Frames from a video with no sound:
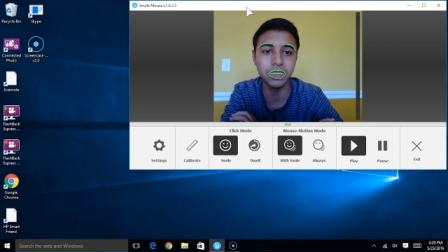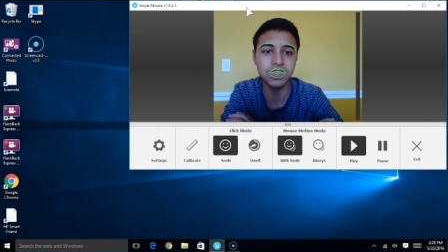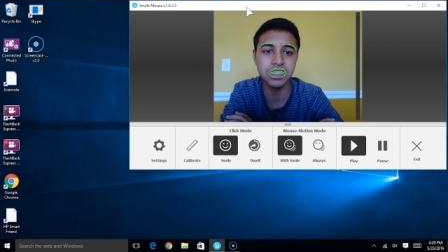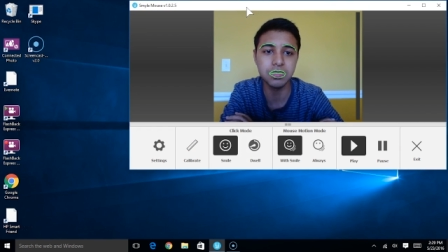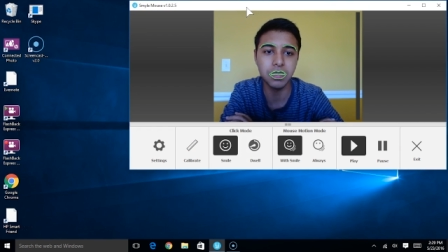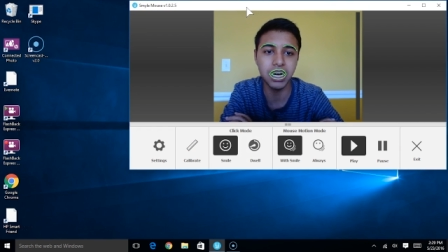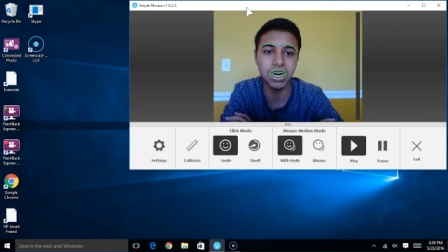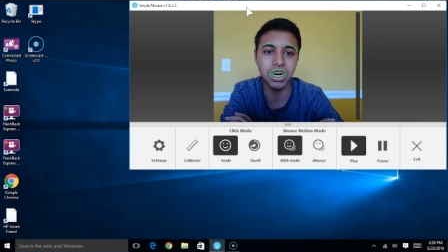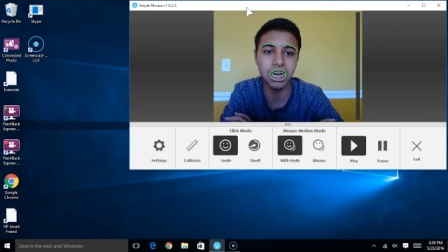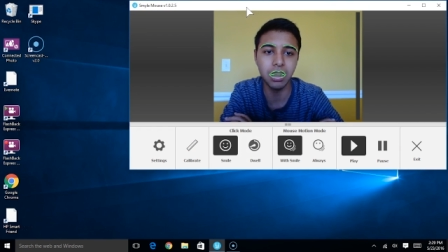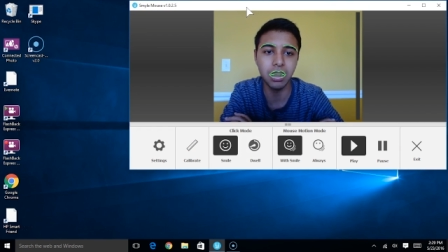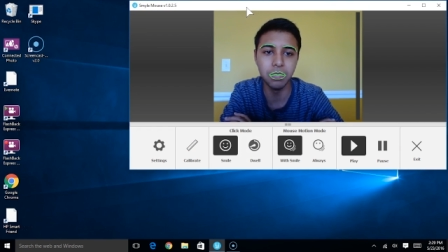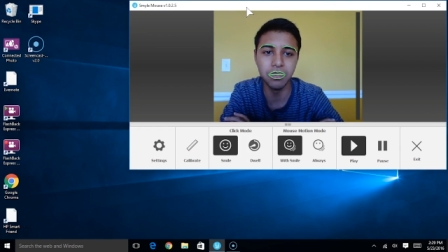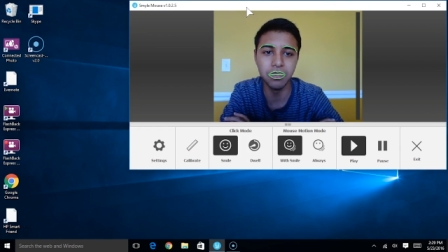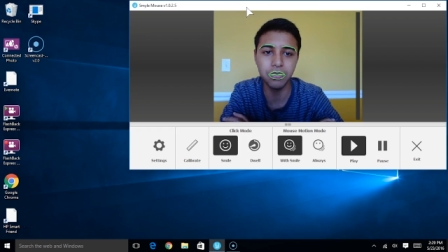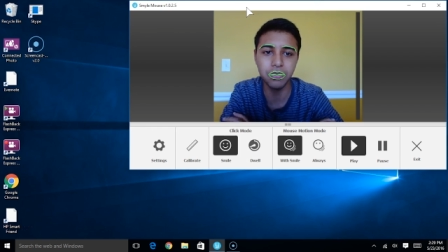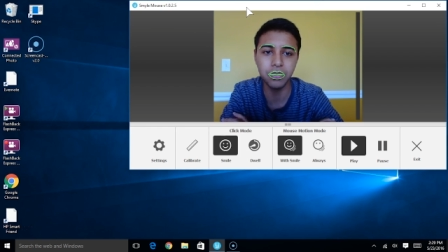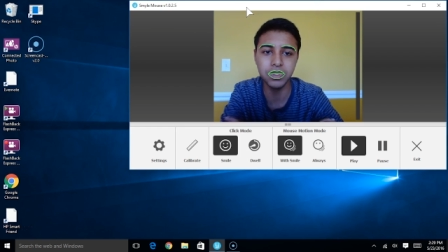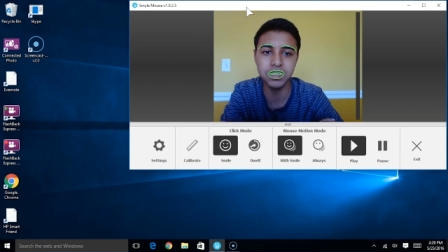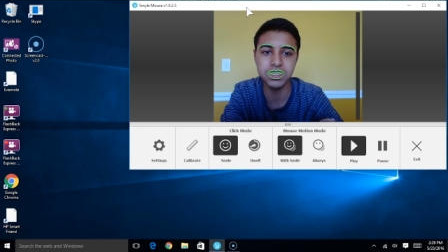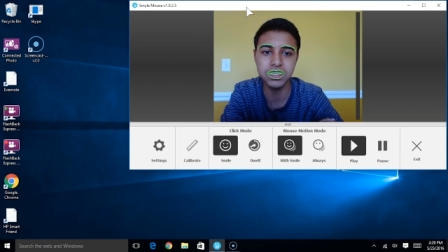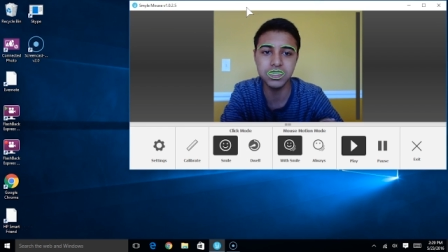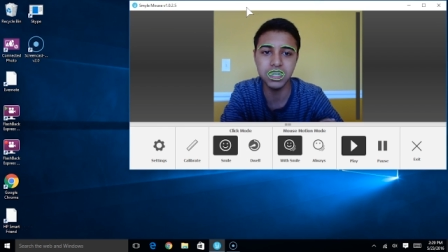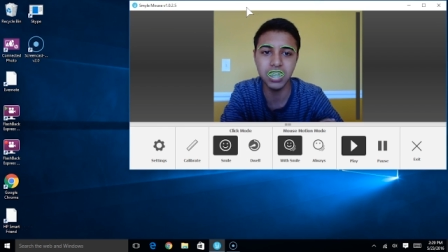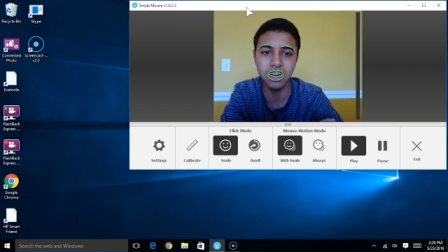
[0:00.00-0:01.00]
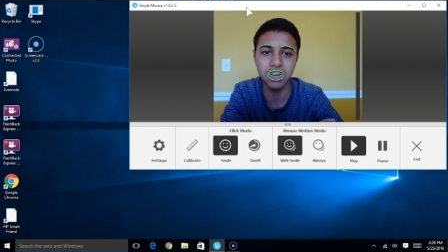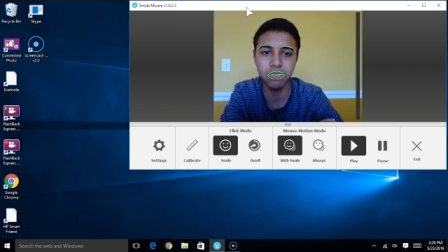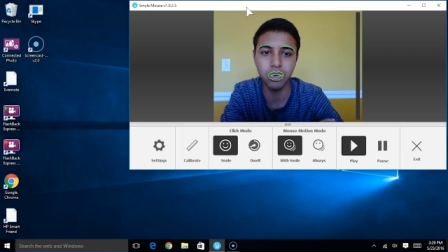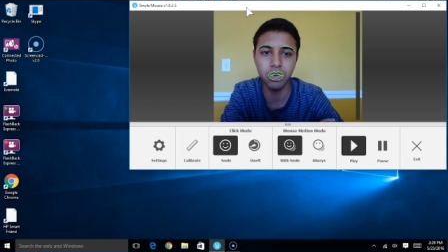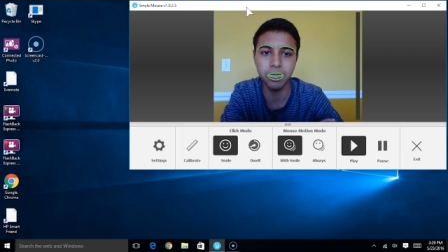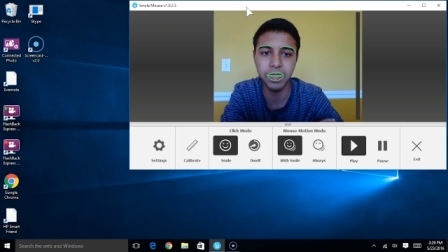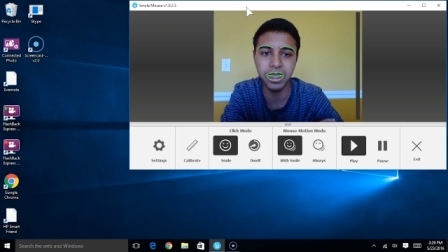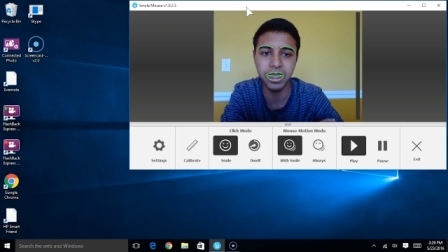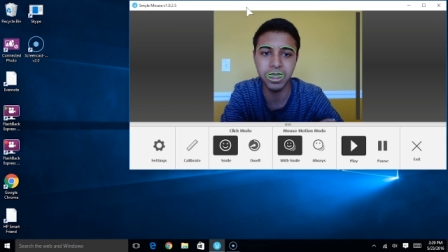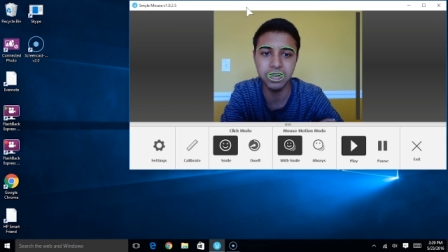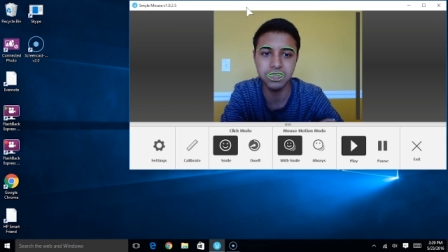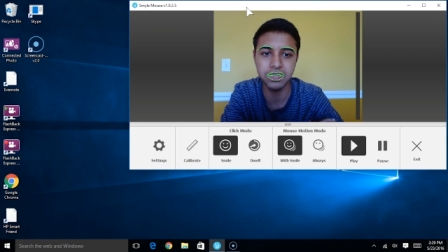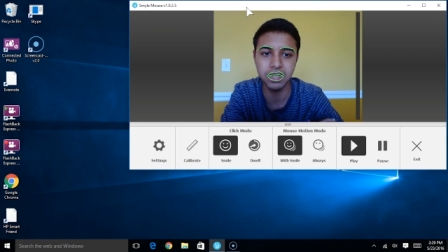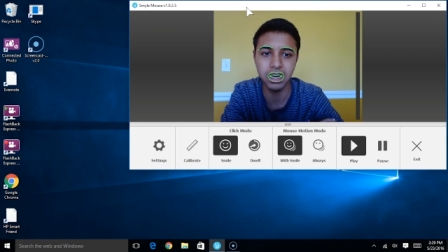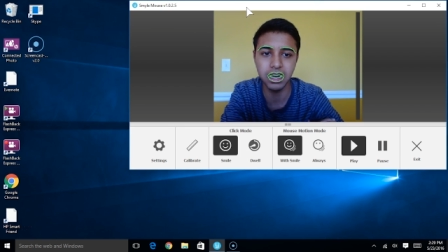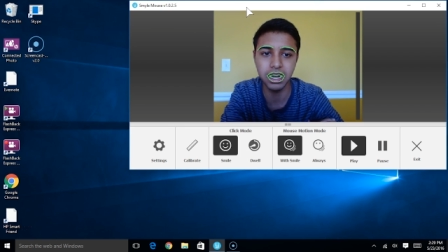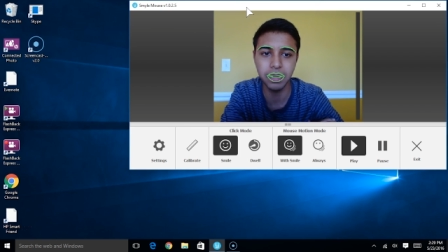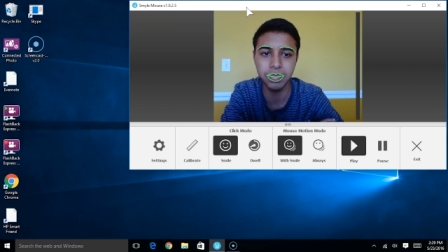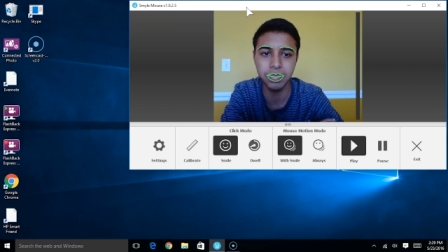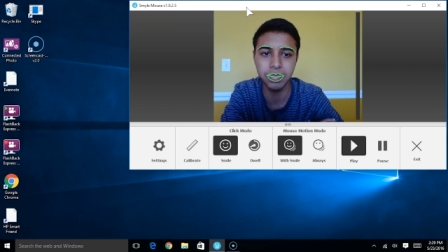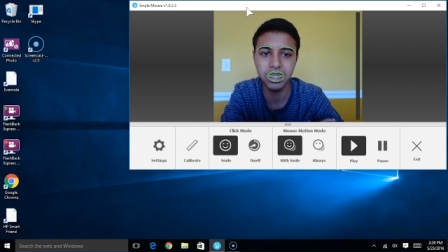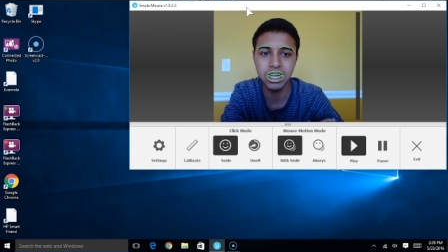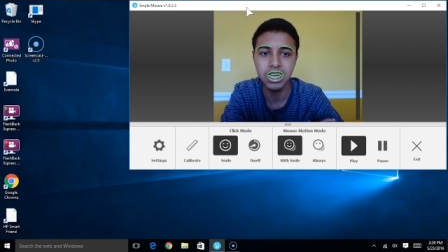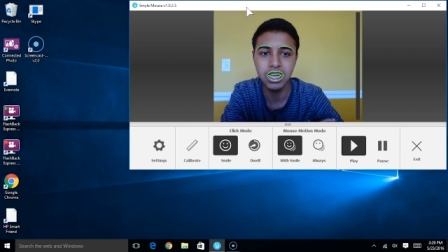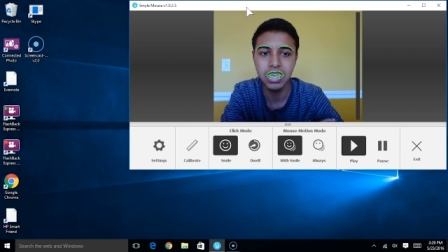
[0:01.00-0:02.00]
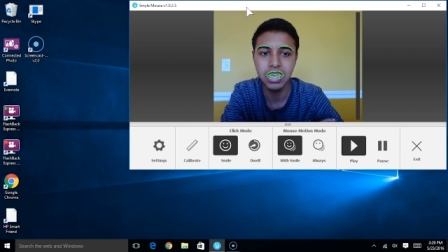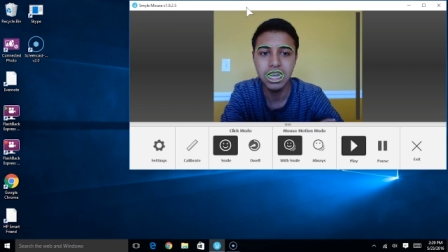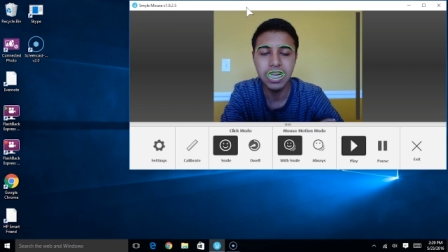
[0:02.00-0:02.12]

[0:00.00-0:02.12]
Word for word: a smile before the software picks it up